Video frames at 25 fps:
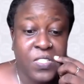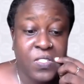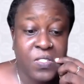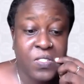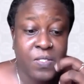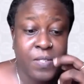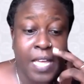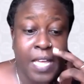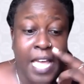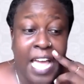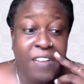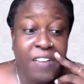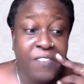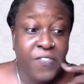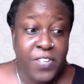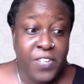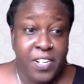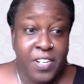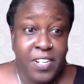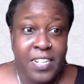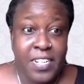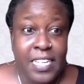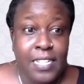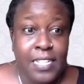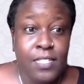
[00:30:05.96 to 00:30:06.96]
effort
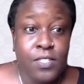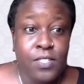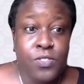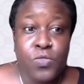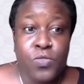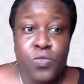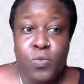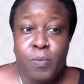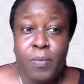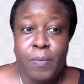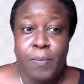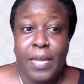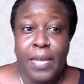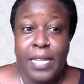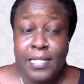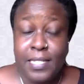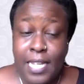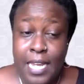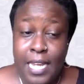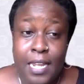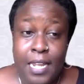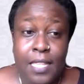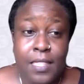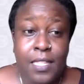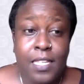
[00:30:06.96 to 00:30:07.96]
into
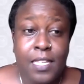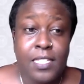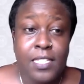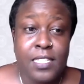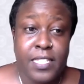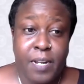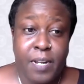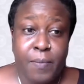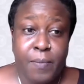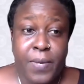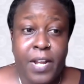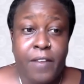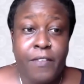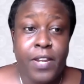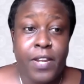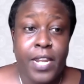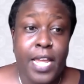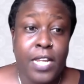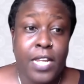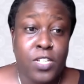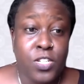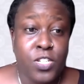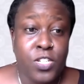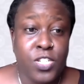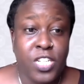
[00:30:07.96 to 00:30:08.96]
maintaining these near peer
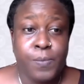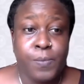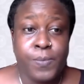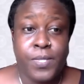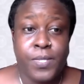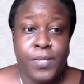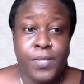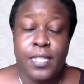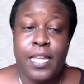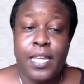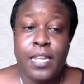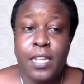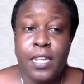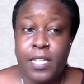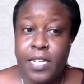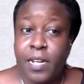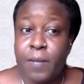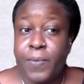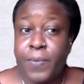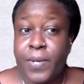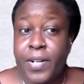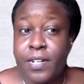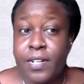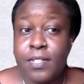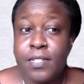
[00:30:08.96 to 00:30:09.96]
relationships, and then the near
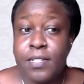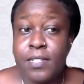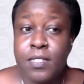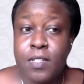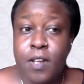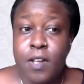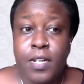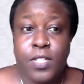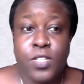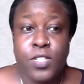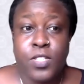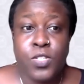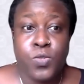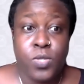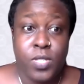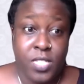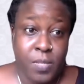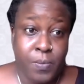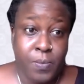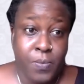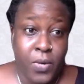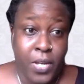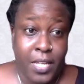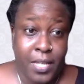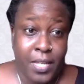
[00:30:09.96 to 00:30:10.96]
peers started to
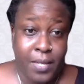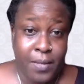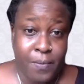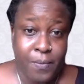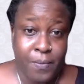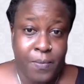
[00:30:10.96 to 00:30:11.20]
disappoint him.